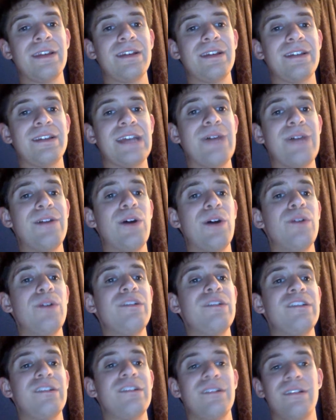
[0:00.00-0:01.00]
Kevin
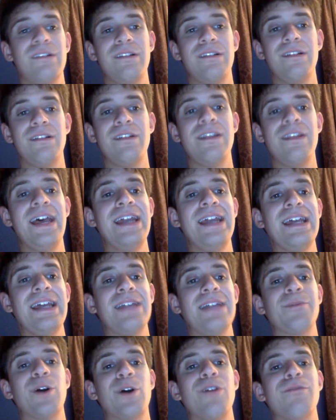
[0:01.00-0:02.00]
Owens then
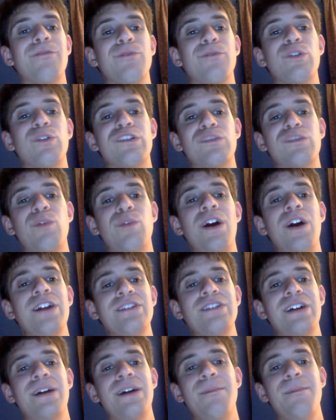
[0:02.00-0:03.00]
ended up going for a
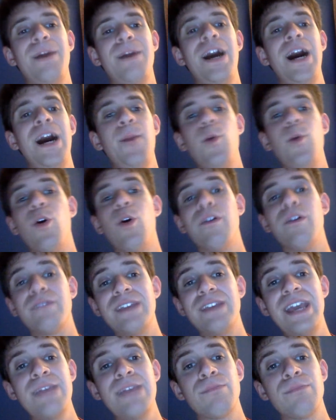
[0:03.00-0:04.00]
swanton bomb off
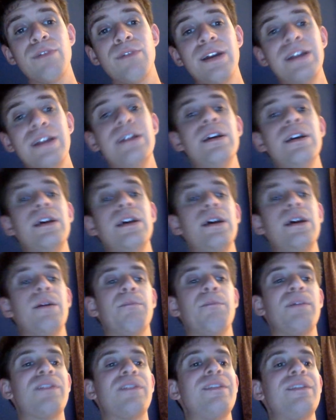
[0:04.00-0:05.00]
the apron,
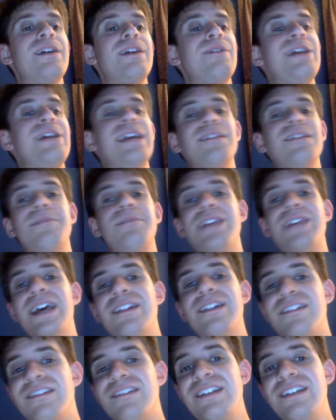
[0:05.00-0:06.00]
but Theory ended up
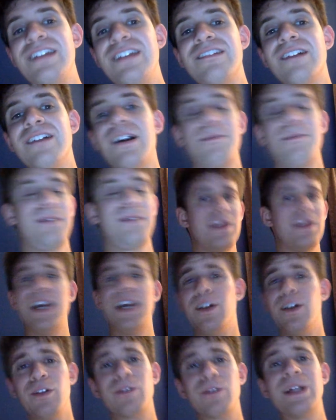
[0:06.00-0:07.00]
getting his knees up. And
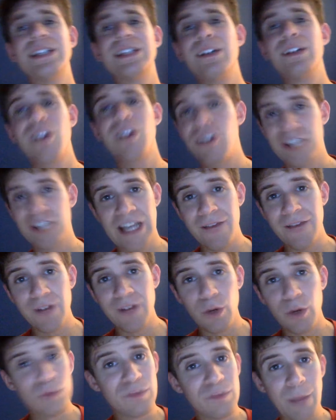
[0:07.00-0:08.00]
it looked like it hurt Kevin
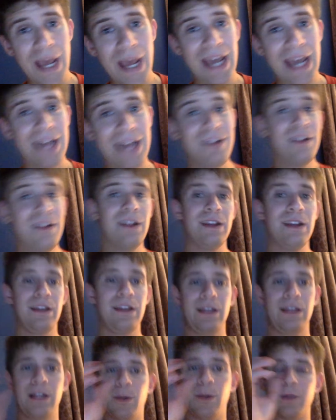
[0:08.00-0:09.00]
Owens bad,
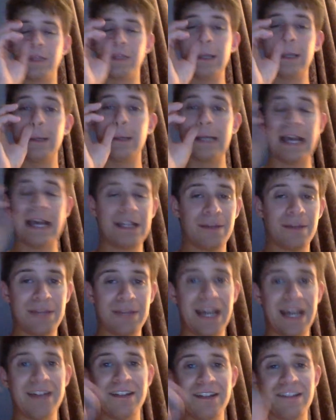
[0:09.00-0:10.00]
you know, with Theory ended up
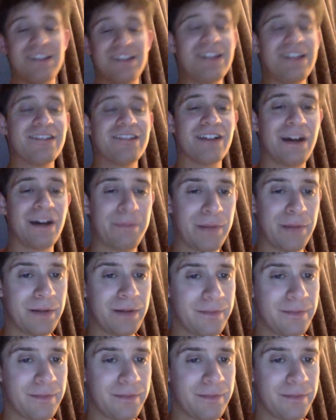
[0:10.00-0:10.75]
getting his knees up.